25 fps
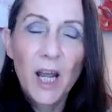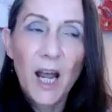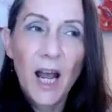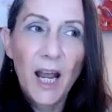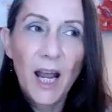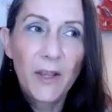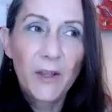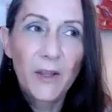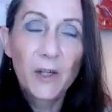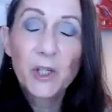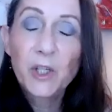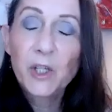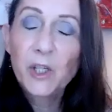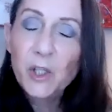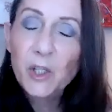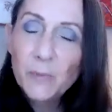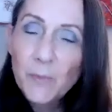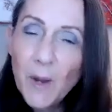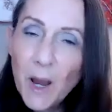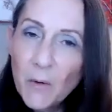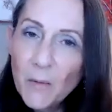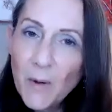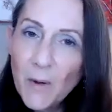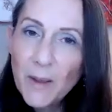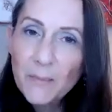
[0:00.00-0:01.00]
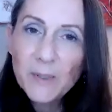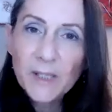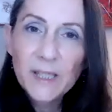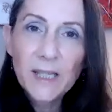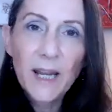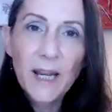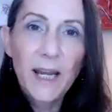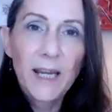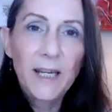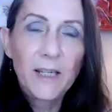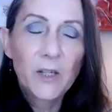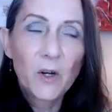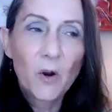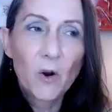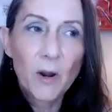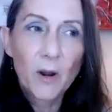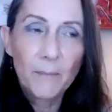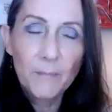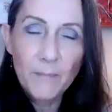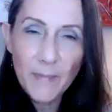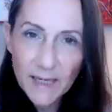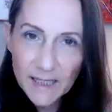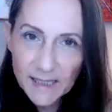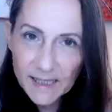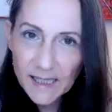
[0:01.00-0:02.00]
either to my website or
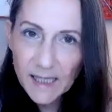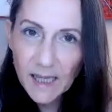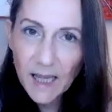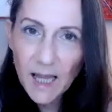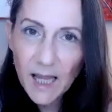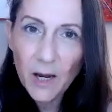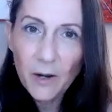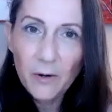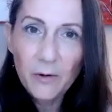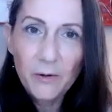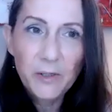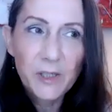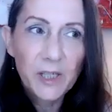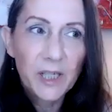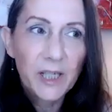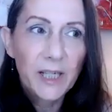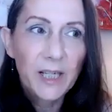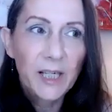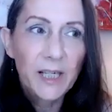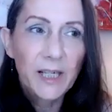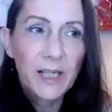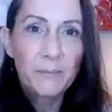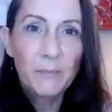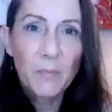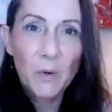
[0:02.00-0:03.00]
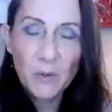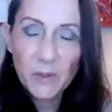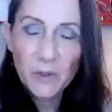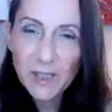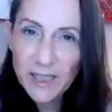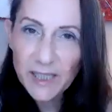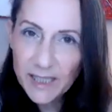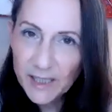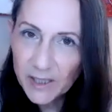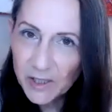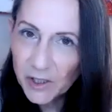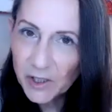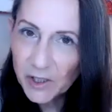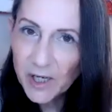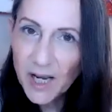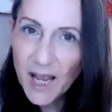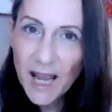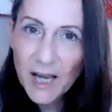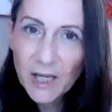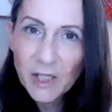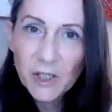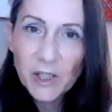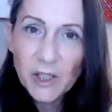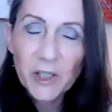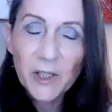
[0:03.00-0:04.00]
Mixcloud, Bosie
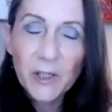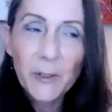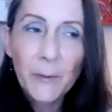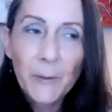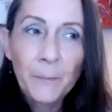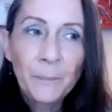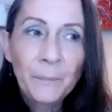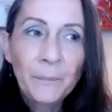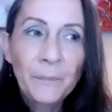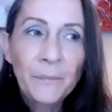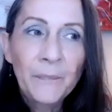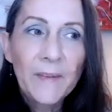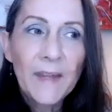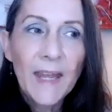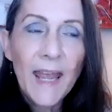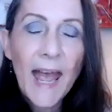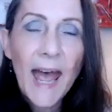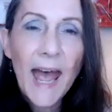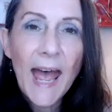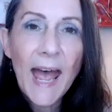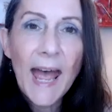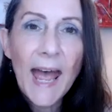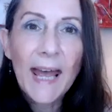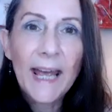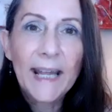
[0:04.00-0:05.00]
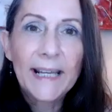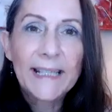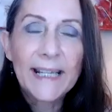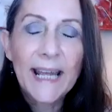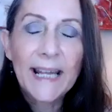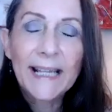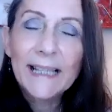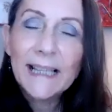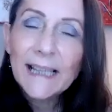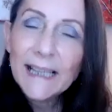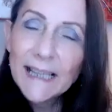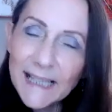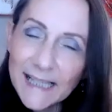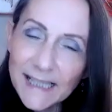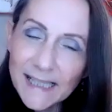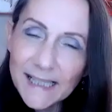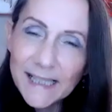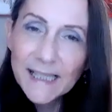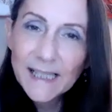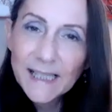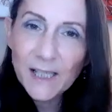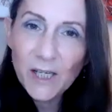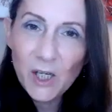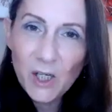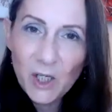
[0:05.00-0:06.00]
International, and
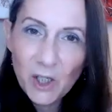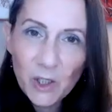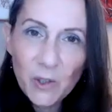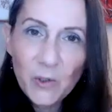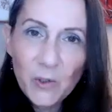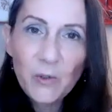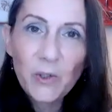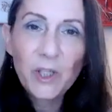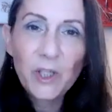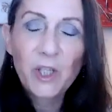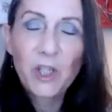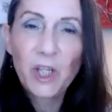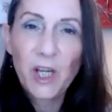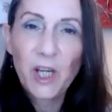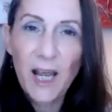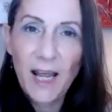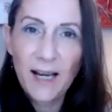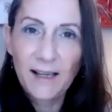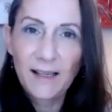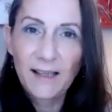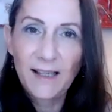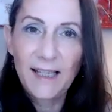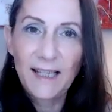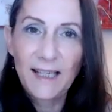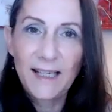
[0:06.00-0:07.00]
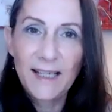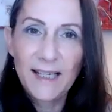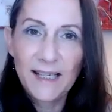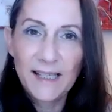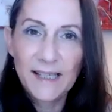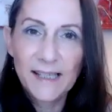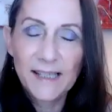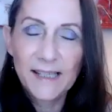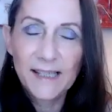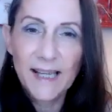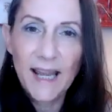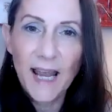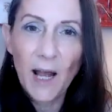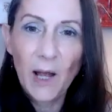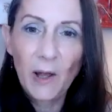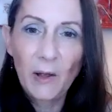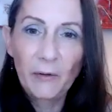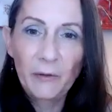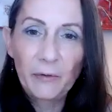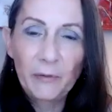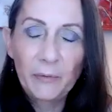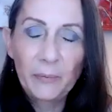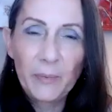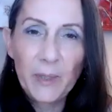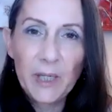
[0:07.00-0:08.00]
listen to the channeling
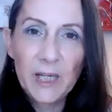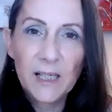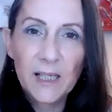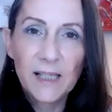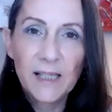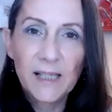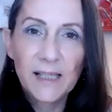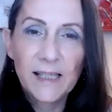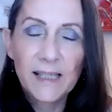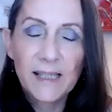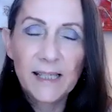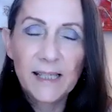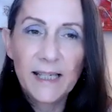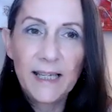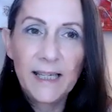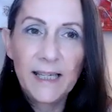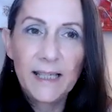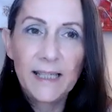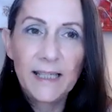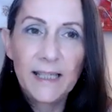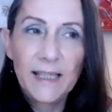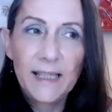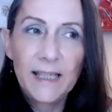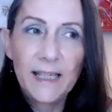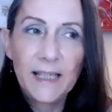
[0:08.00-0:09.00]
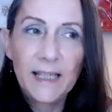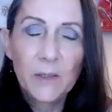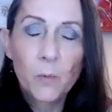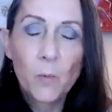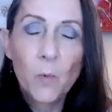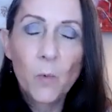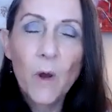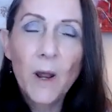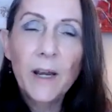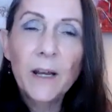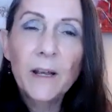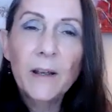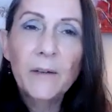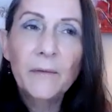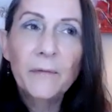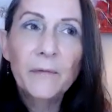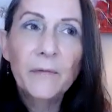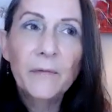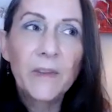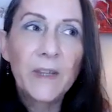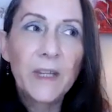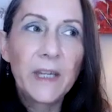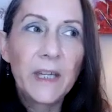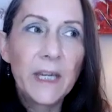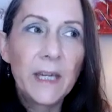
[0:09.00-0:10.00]
itself, because it's one of
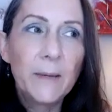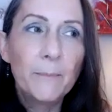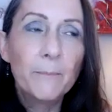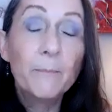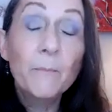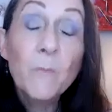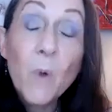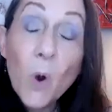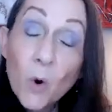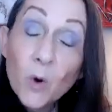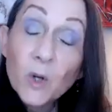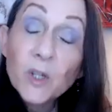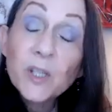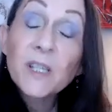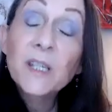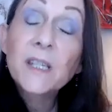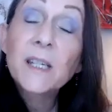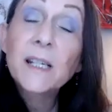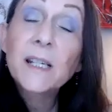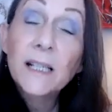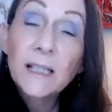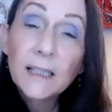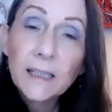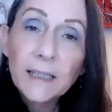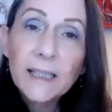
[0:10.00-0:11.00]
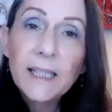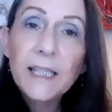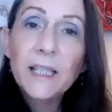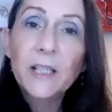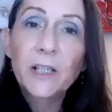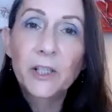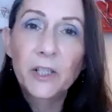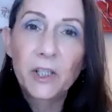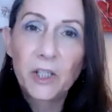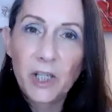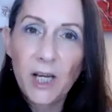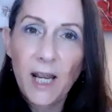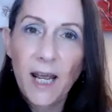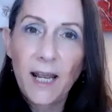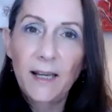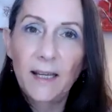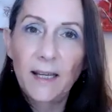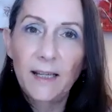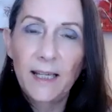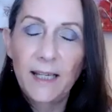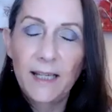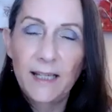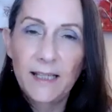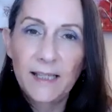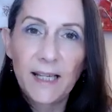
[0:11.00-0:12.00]
the most clear
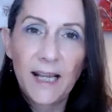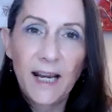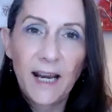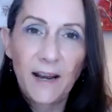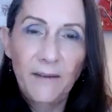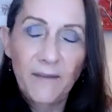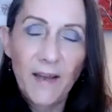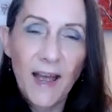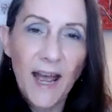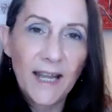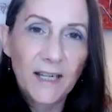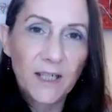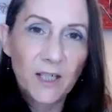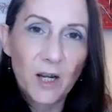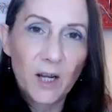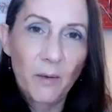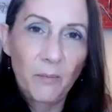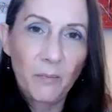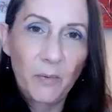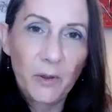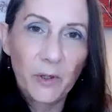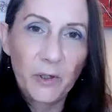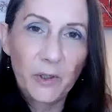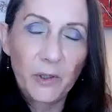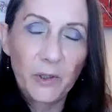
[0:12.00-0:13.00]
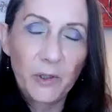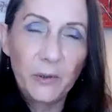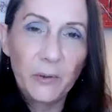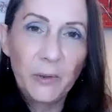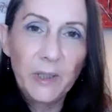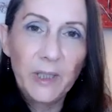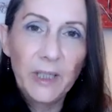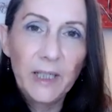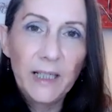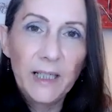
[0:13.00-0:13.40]
channelings that I've had come through